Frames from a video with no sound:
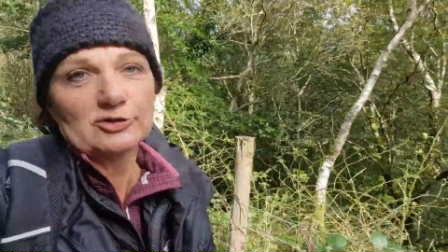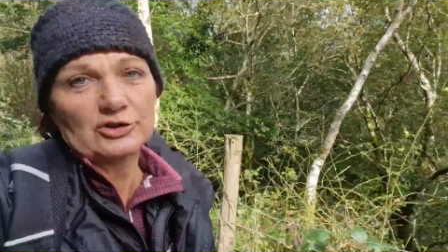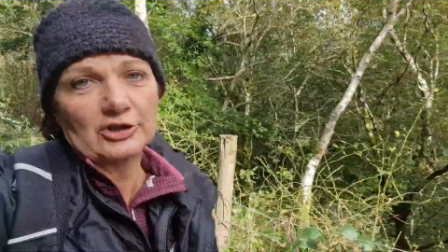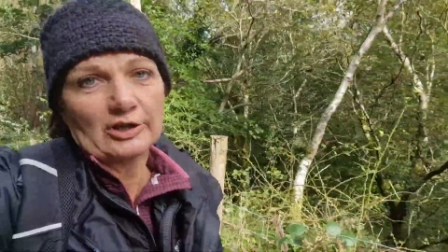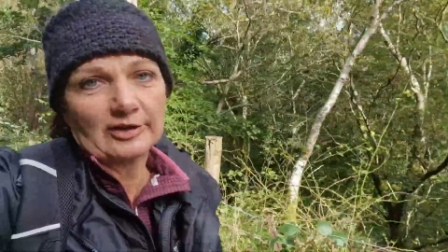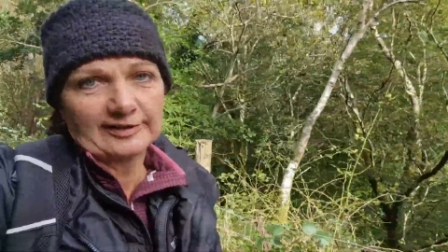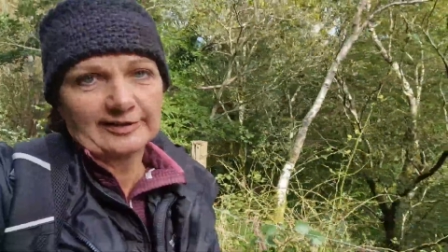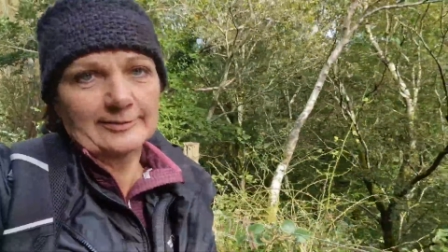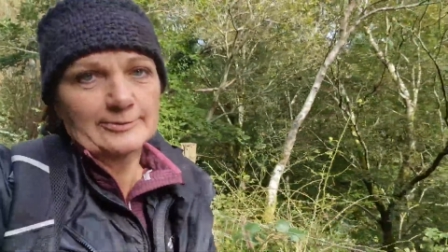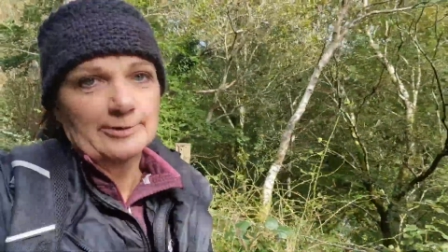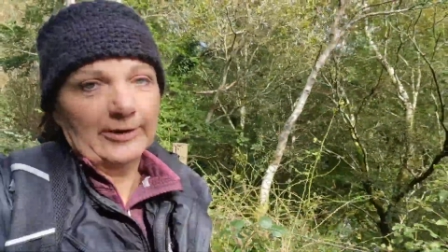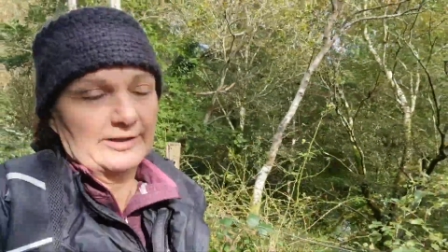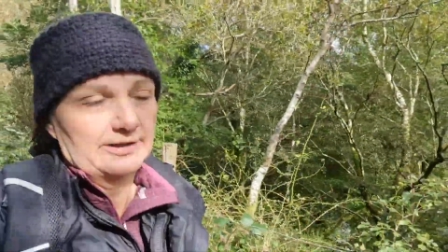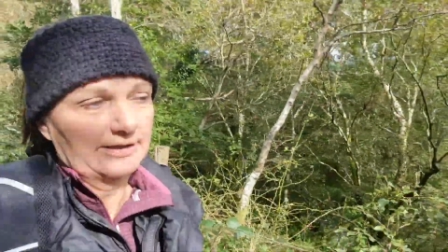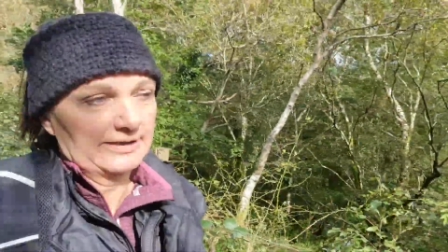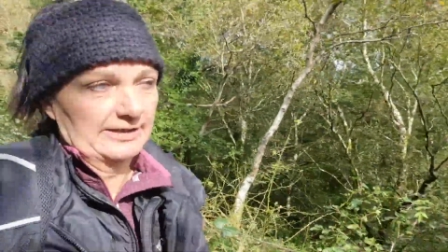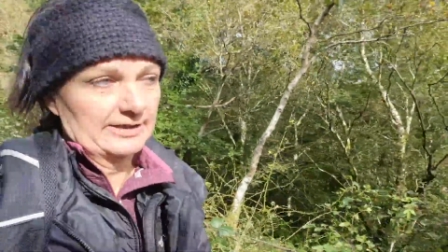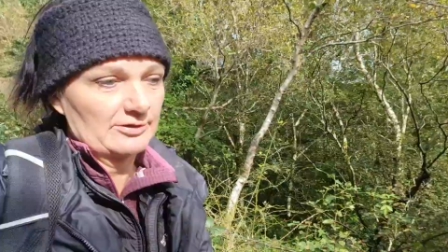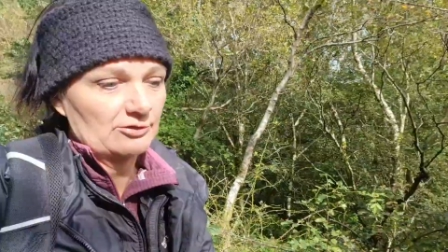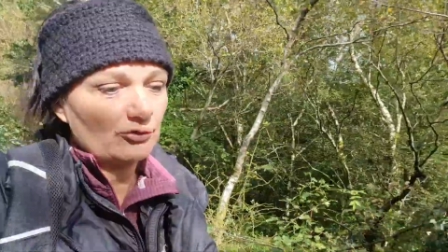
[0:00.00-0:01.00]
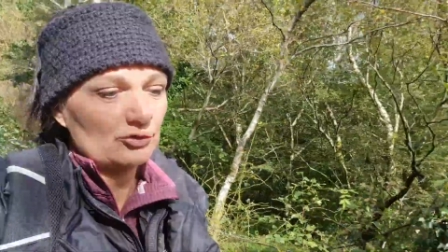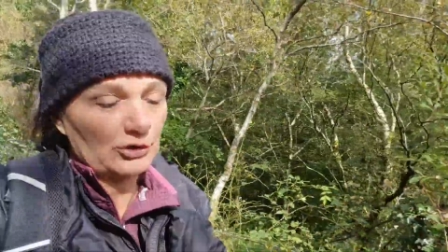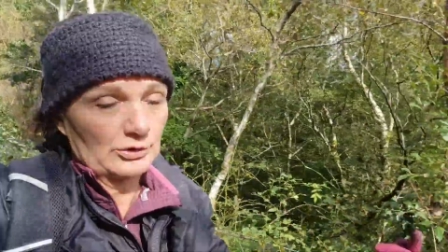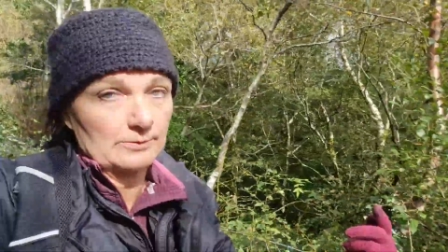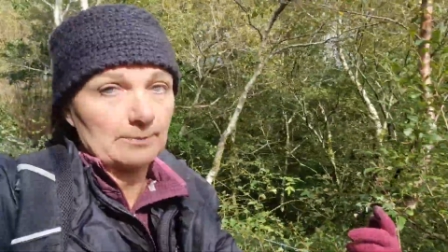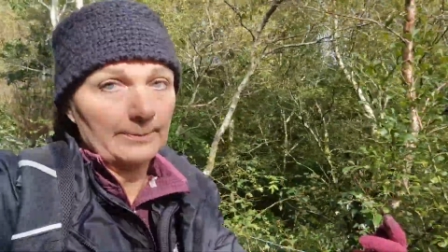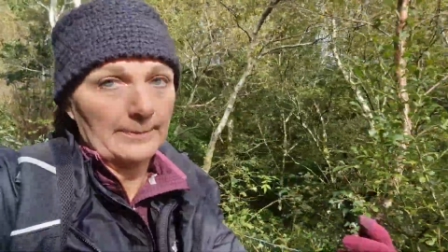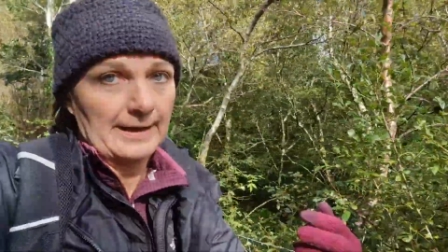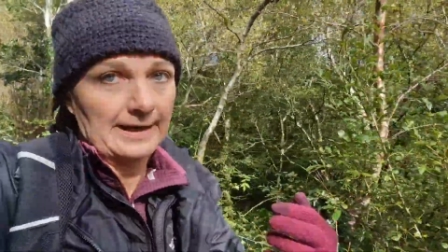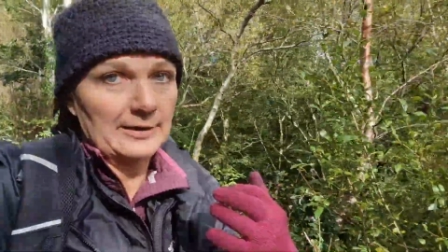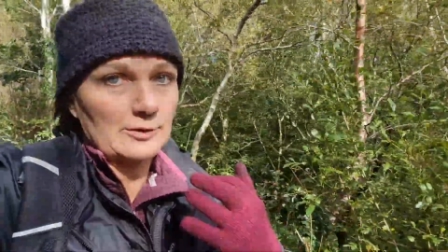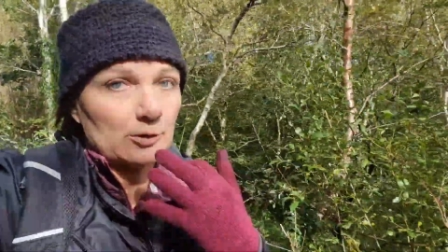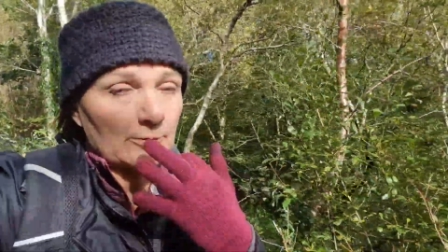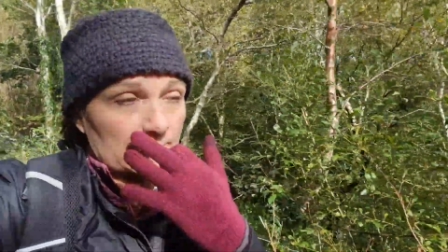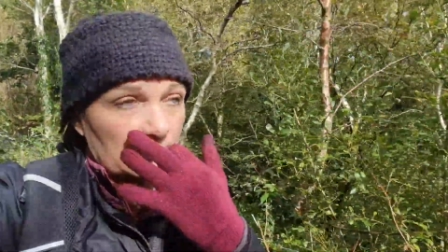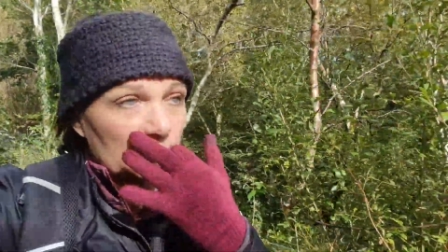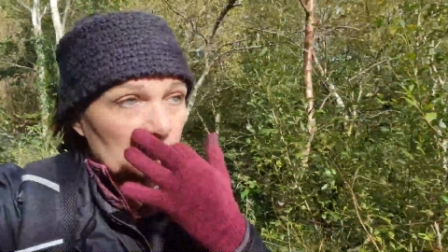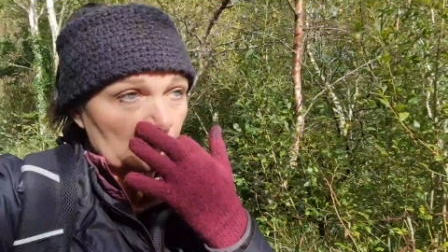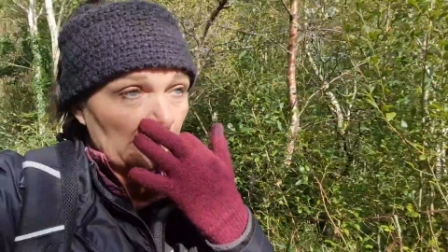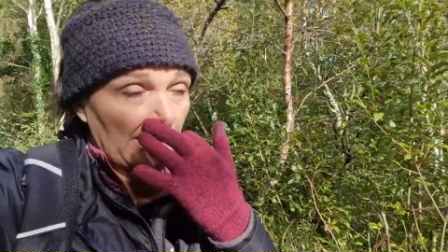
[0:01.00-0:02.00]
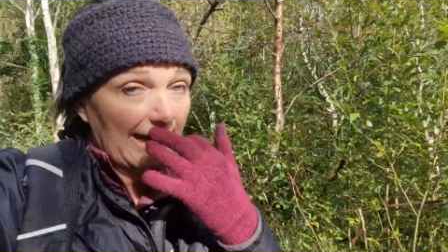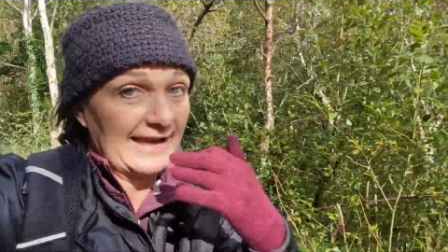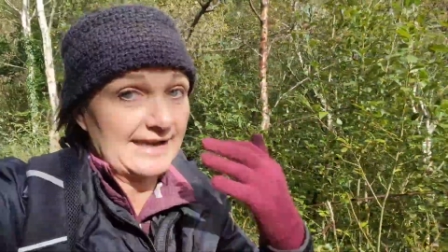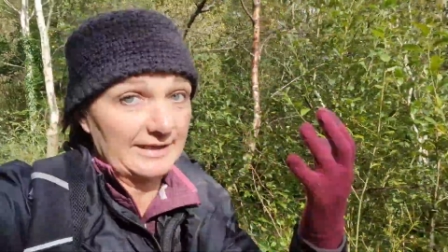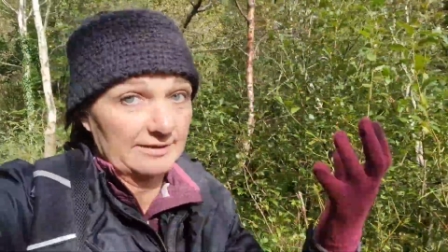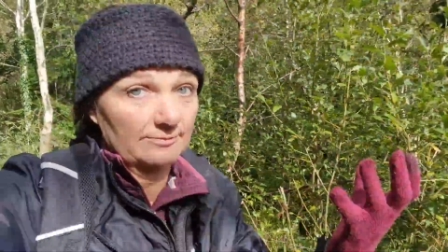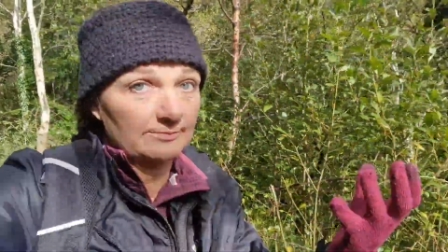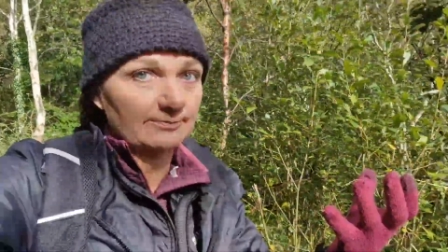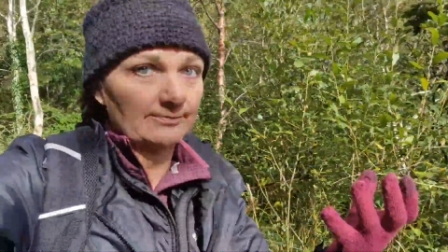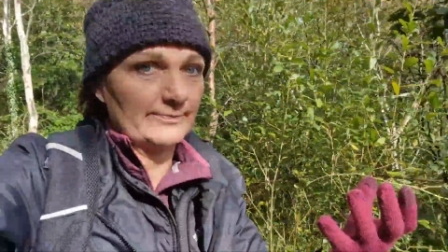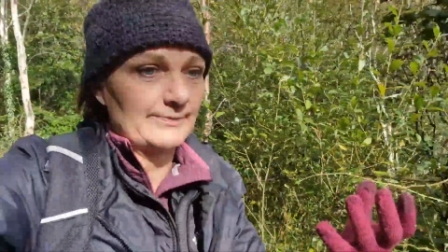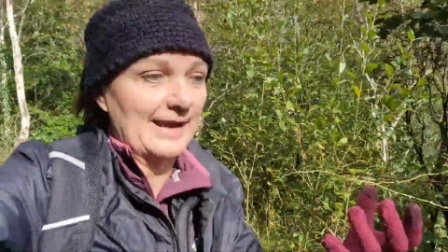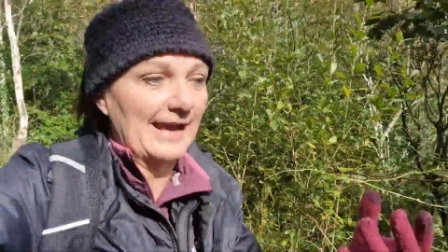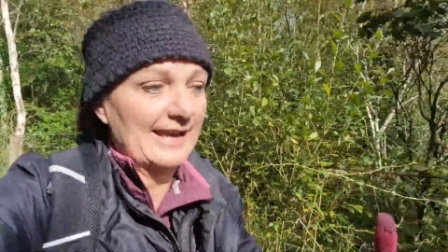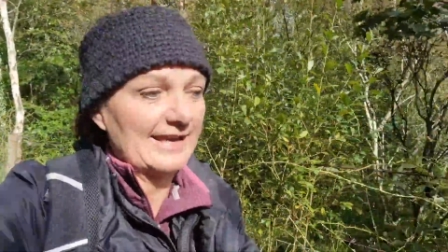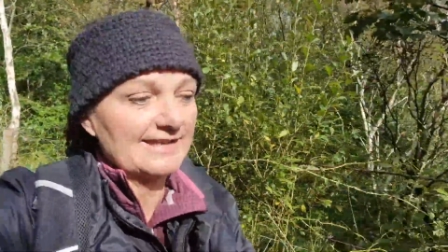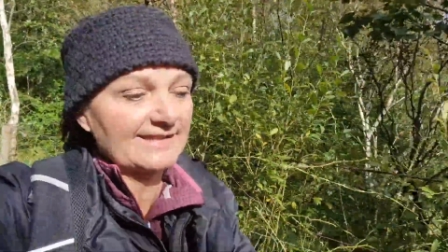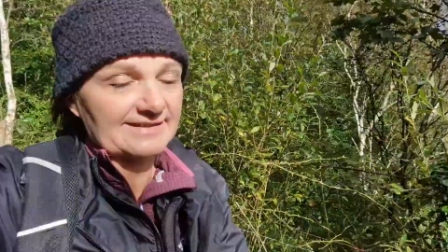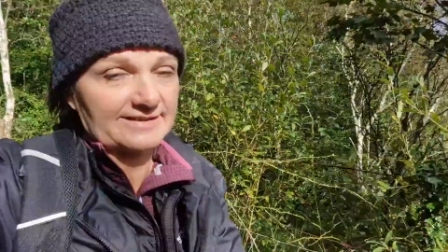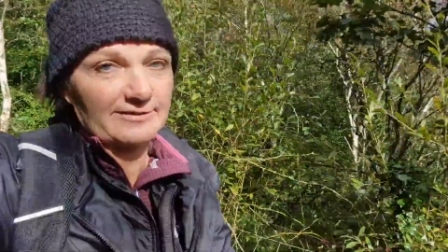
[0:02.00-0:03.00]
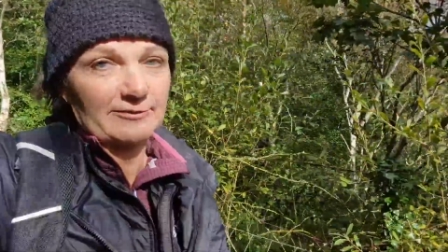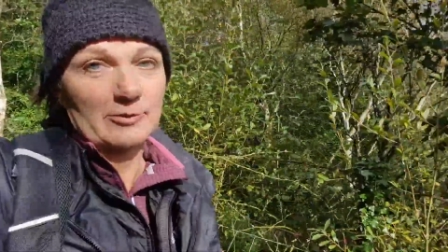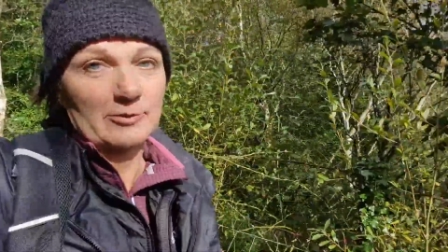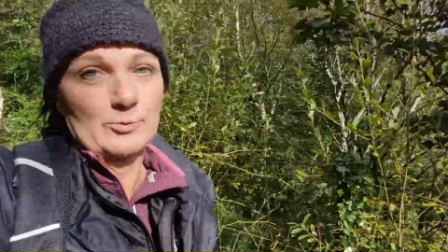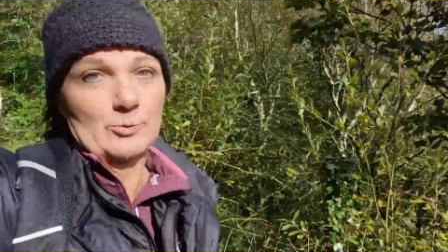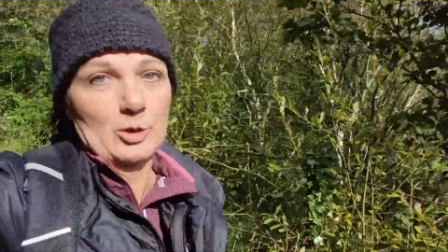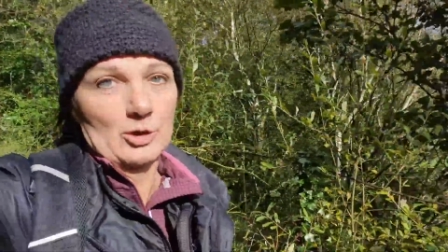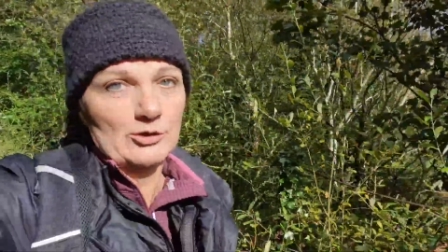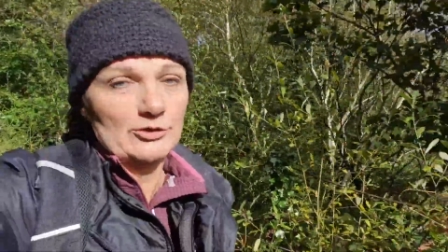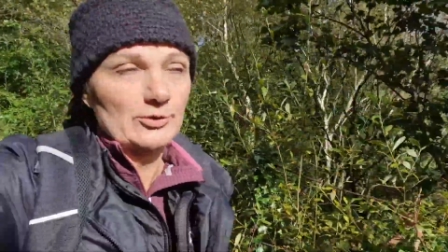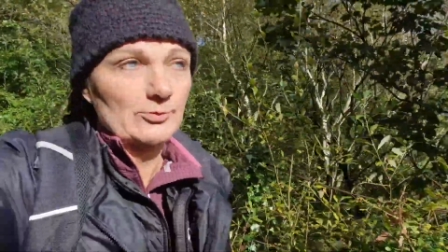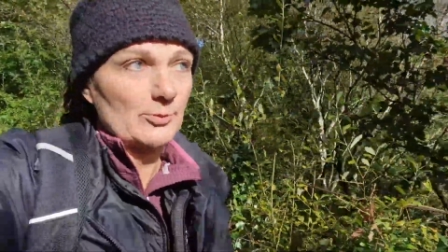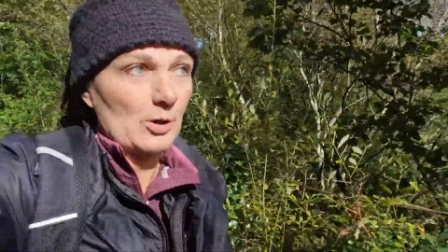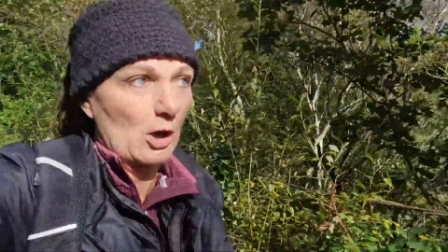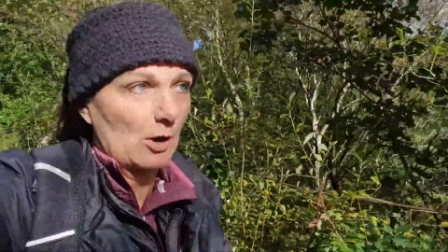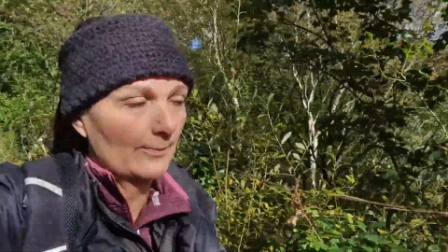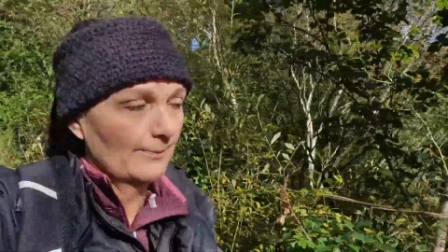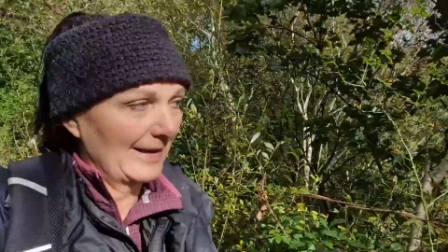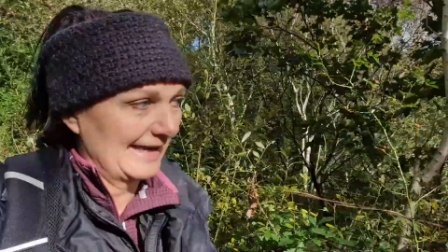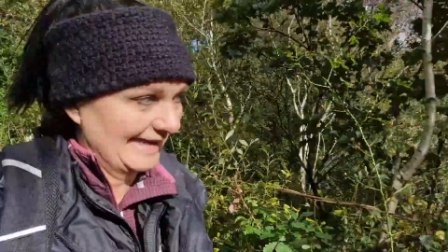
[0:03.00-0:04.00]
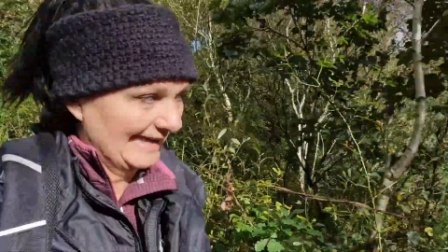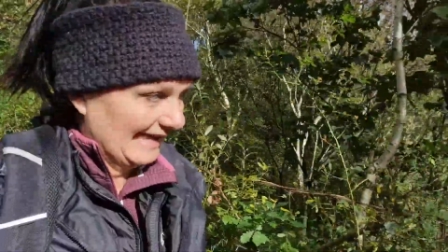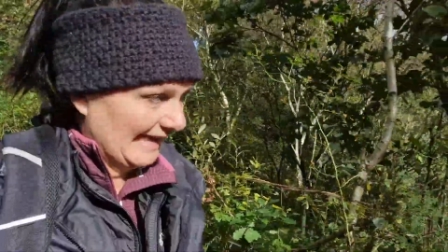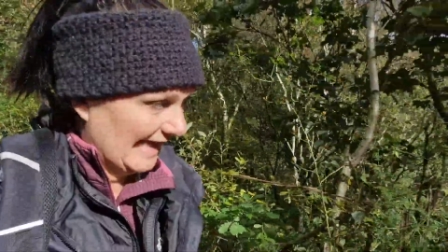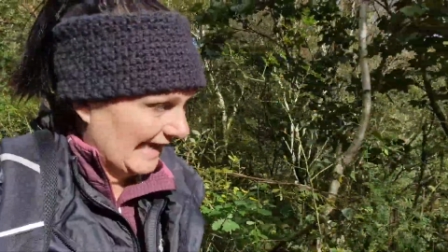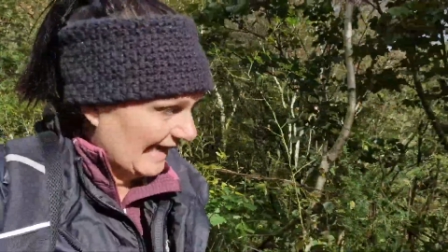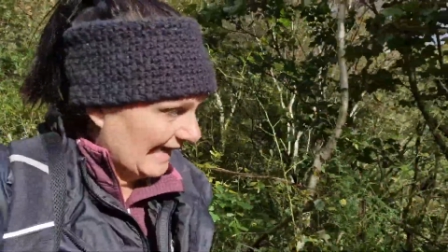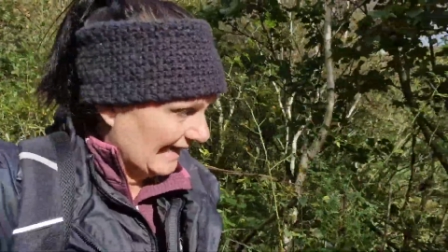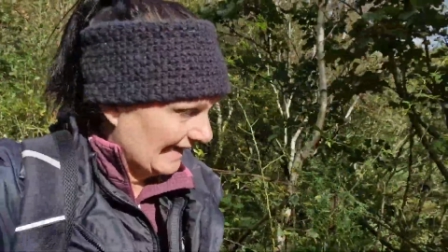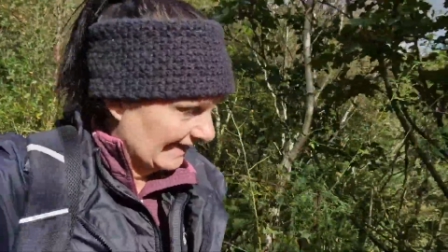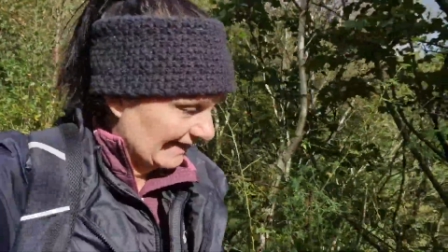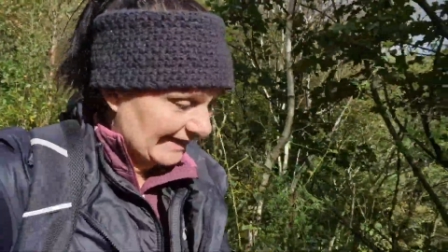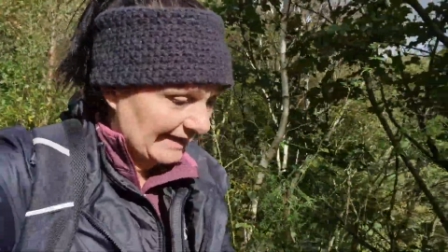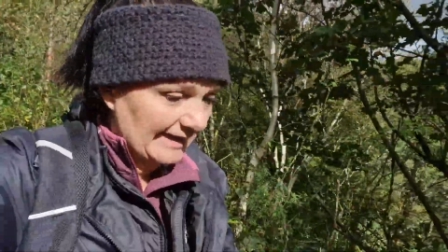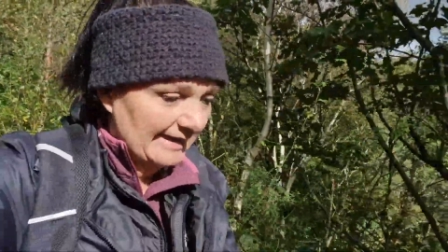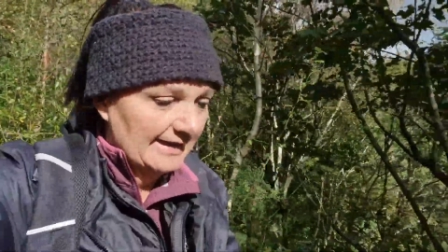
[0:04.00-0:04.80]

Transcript: the dogs were jumping up to try and bite her, and one of them got my leg,